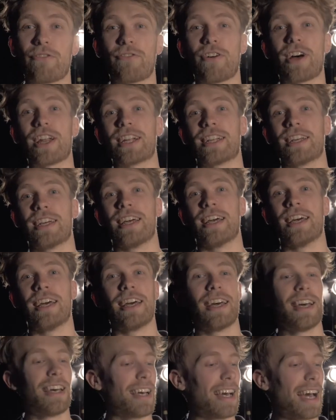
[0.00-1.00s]
fun.
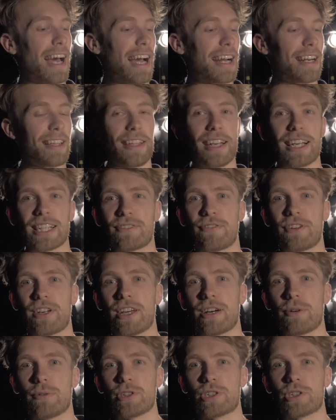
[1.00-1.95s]
And in the next video,